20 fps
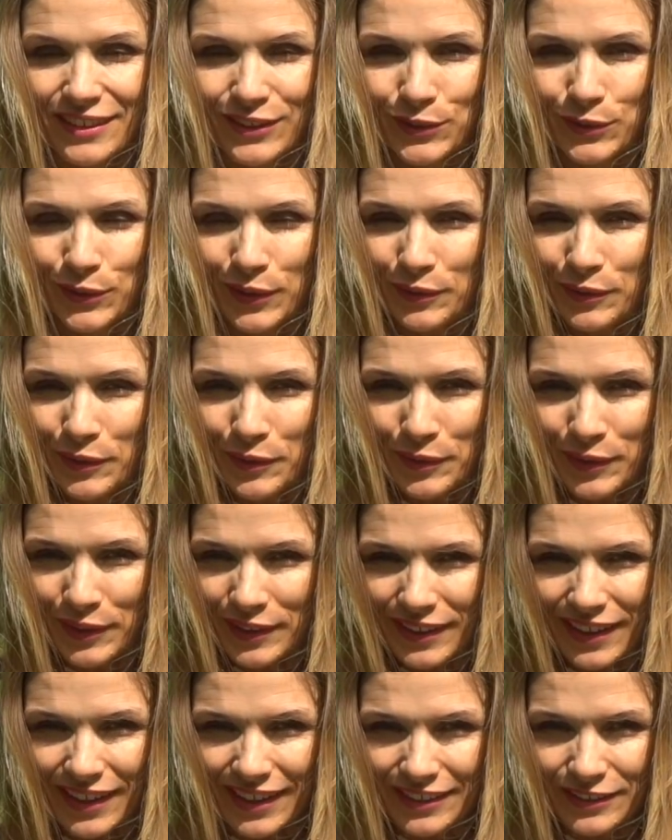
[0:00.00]
So everything
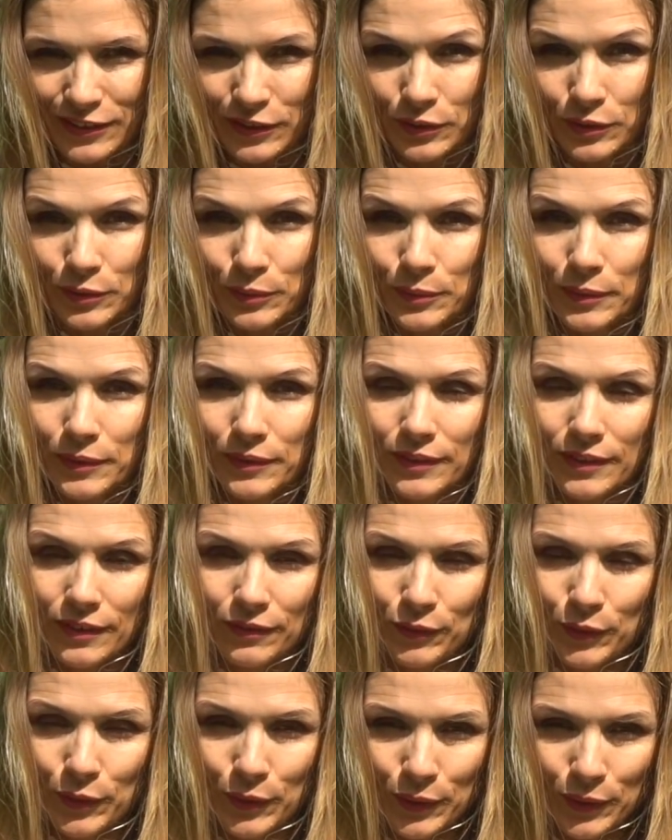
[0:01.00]
that has to do with
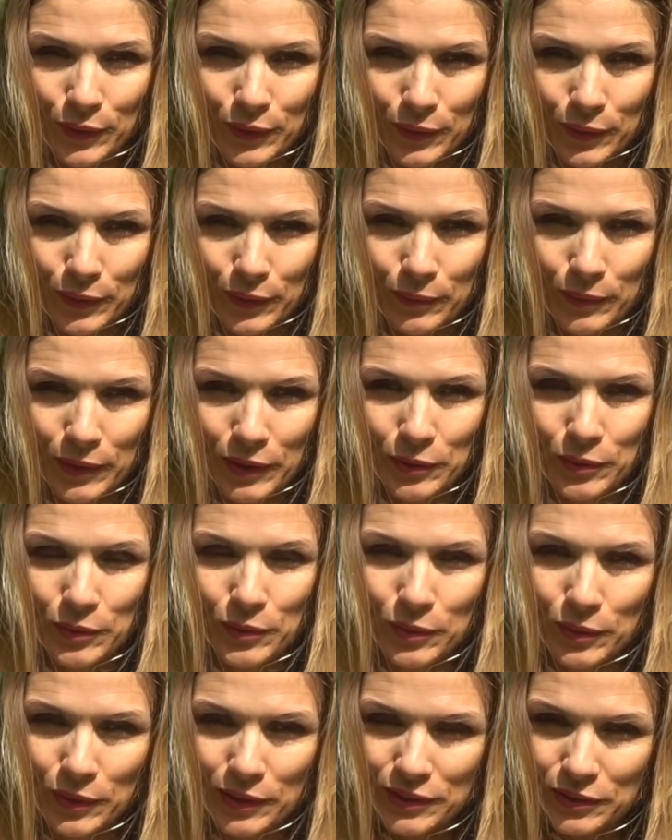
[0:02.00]
Virgo, where you
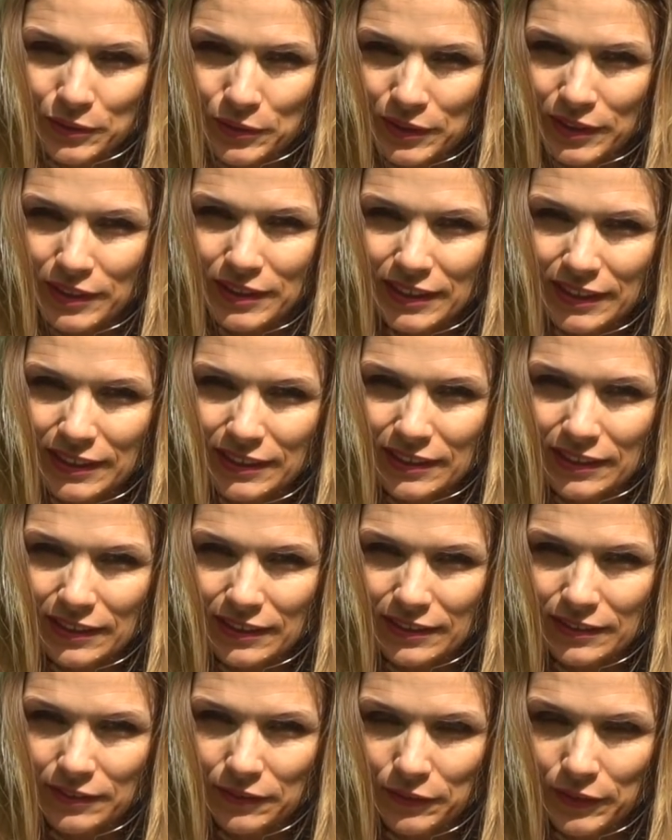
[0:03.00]
go into the
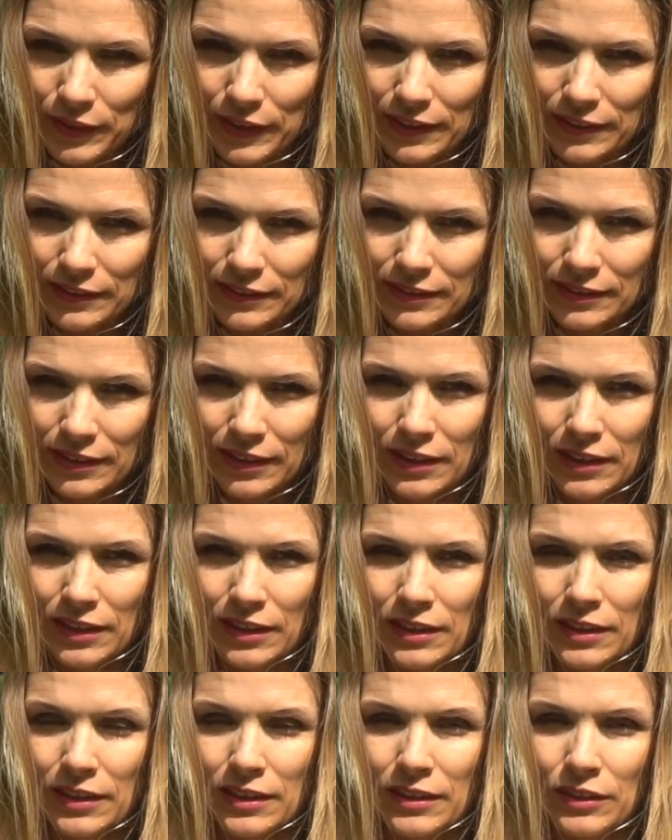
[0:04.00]
details of things,
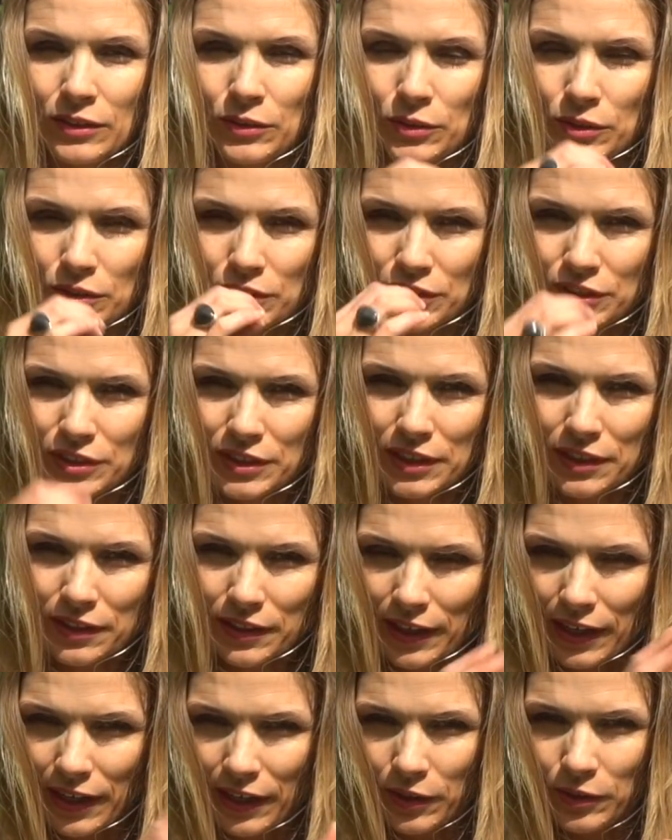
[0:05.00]
you consider
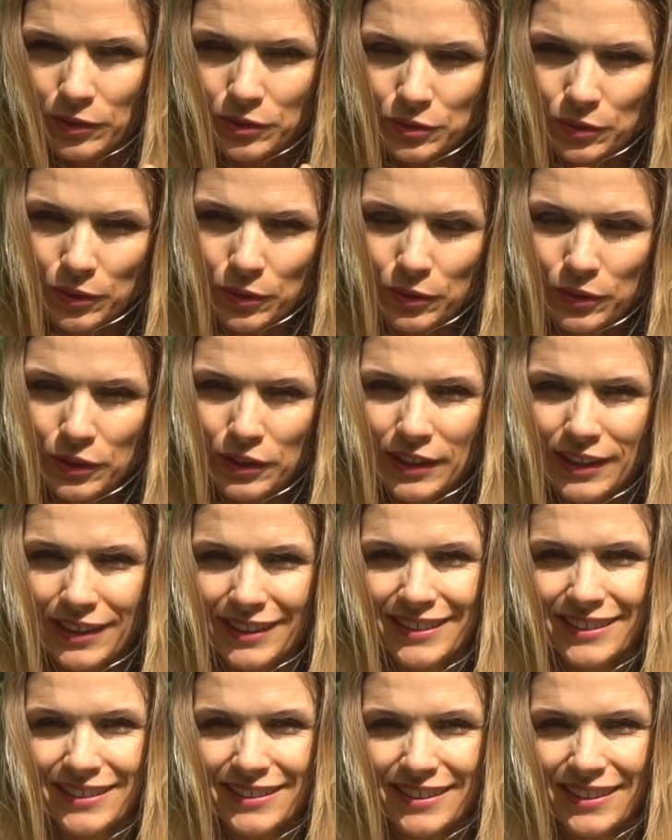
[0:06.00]
how to
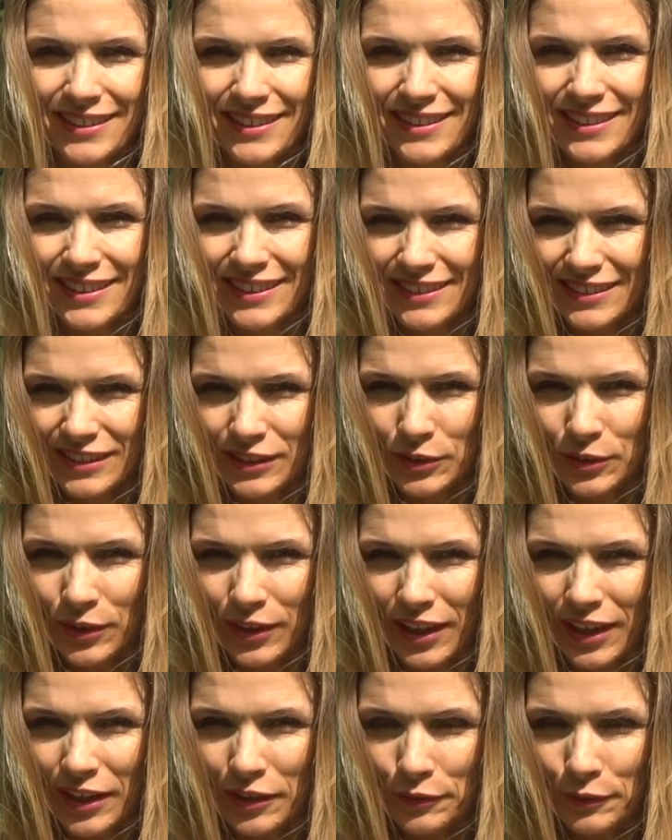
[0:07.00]
organize things in your
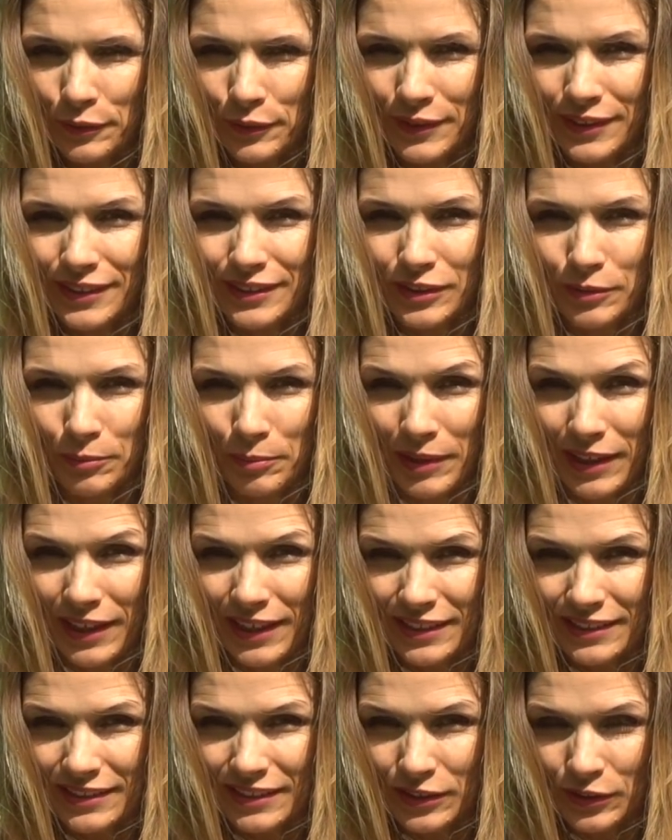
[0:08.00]
life, in your
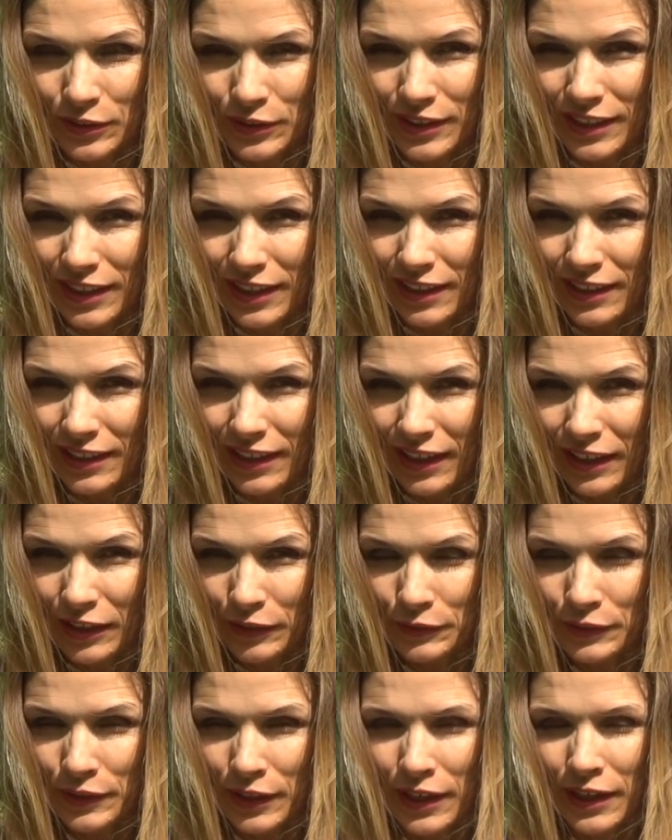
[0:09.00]
plans, in your daily
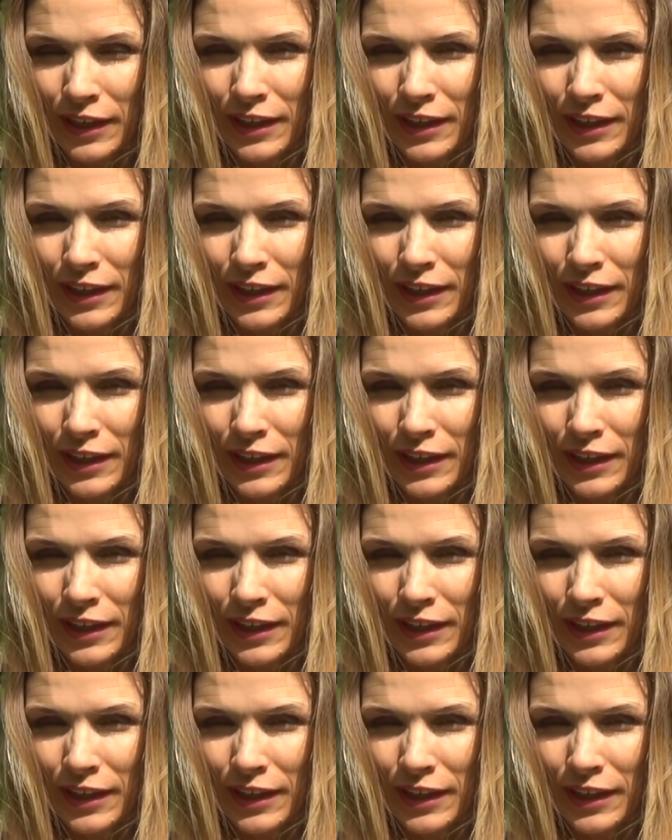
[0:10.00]
life.